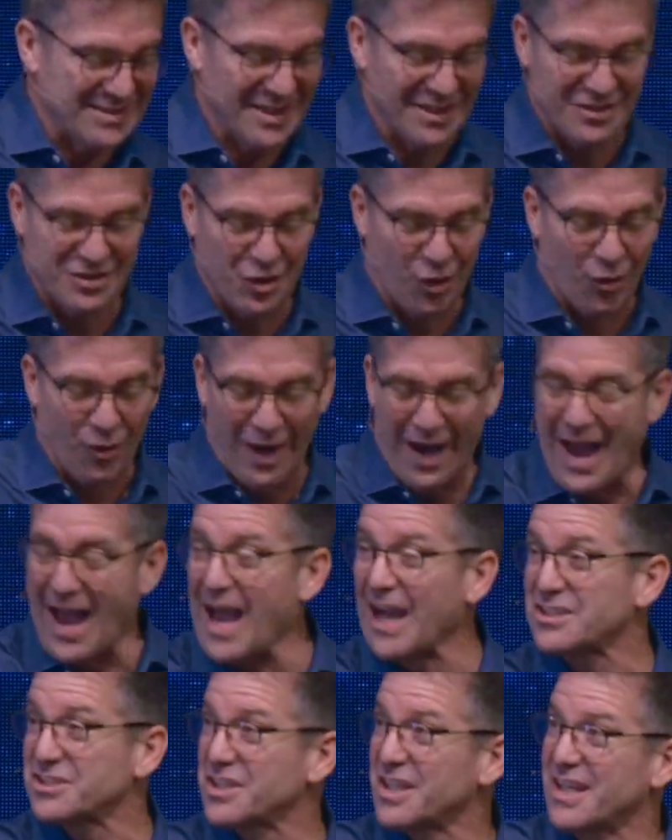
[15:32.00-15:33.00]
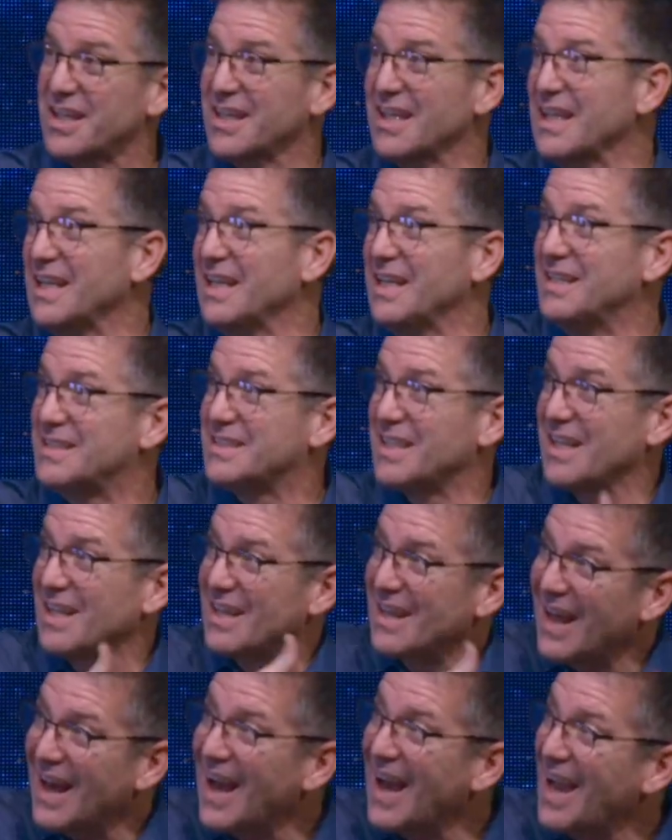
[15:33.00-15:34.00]
that don't actually lead to
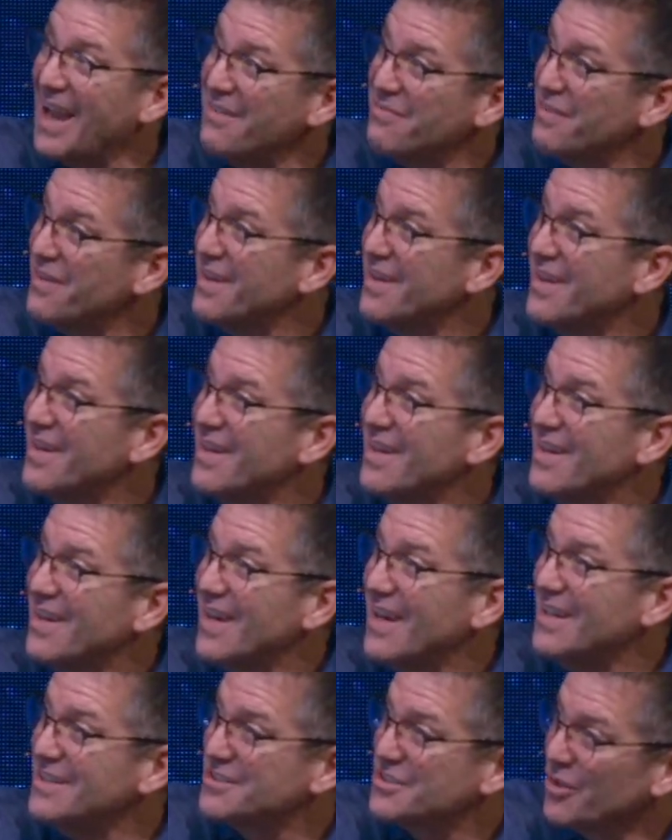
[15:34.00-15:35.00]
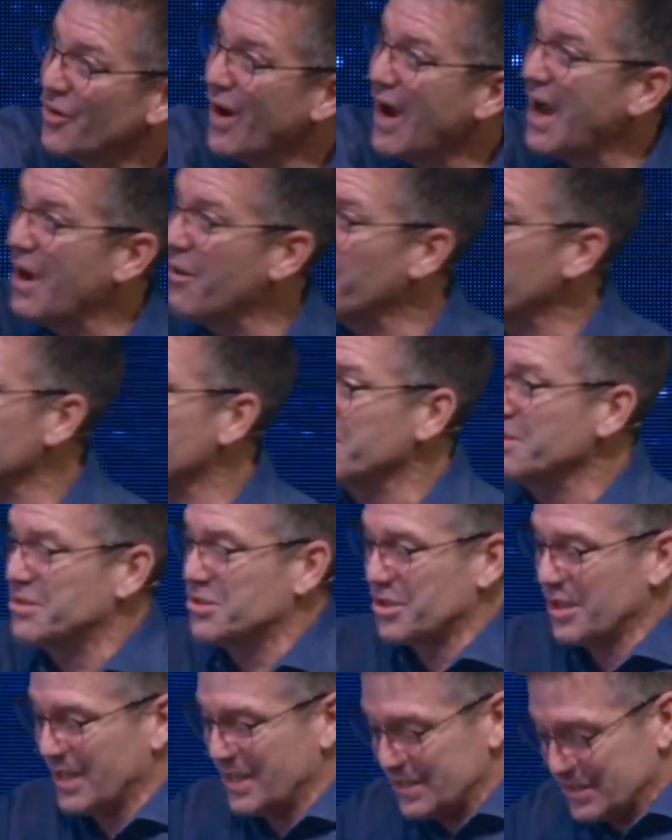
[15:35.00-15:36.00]
life and so I want to be
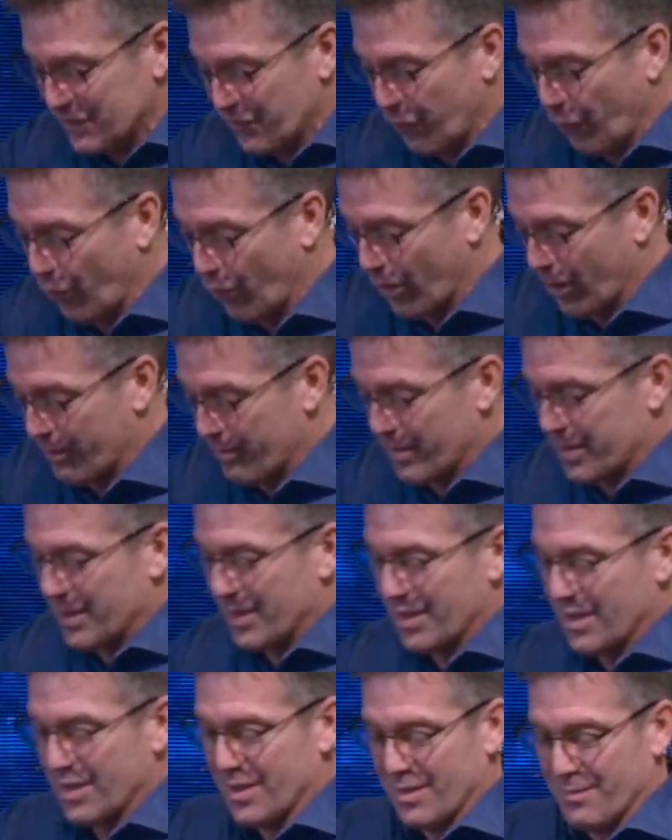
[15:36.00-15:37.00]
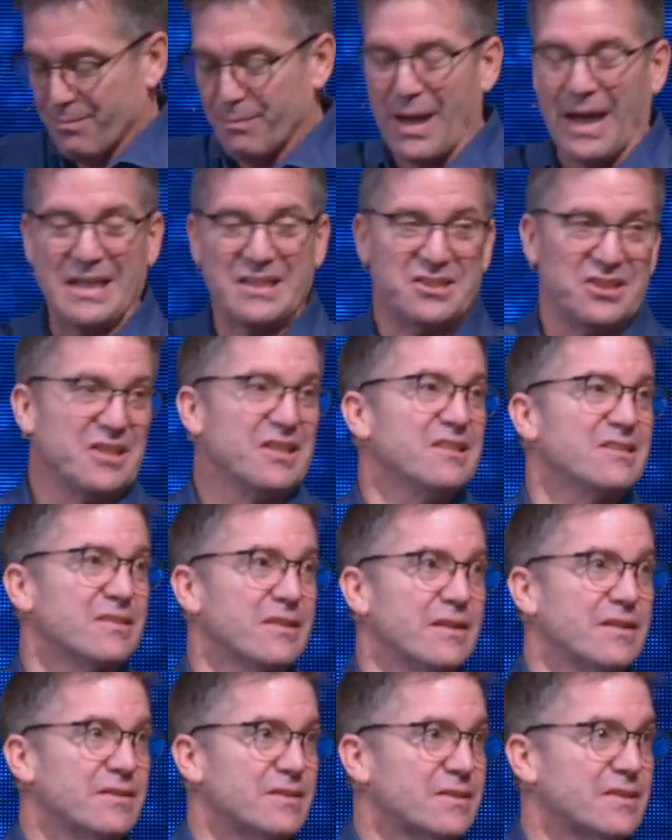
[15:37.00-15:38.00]
transformed by
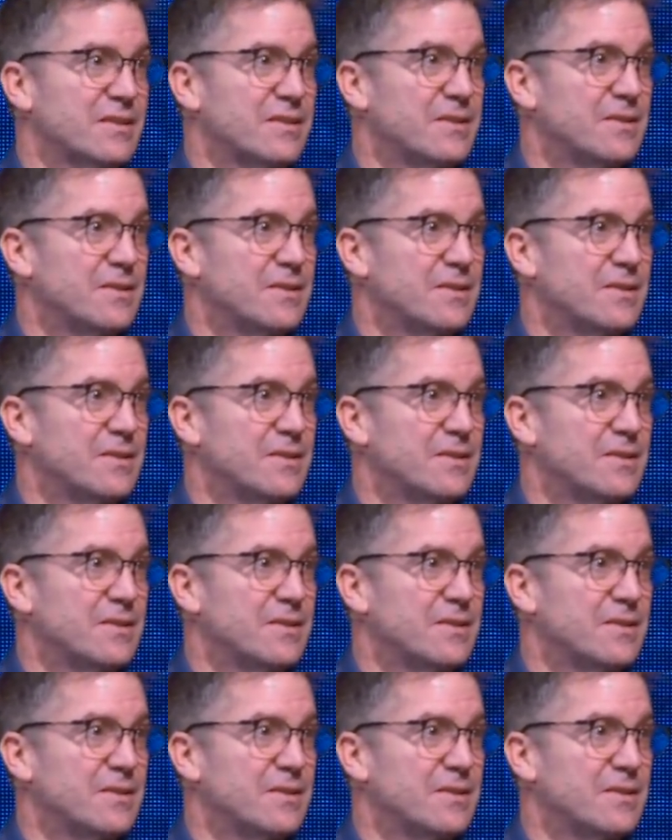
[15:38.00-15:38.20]
Jesus.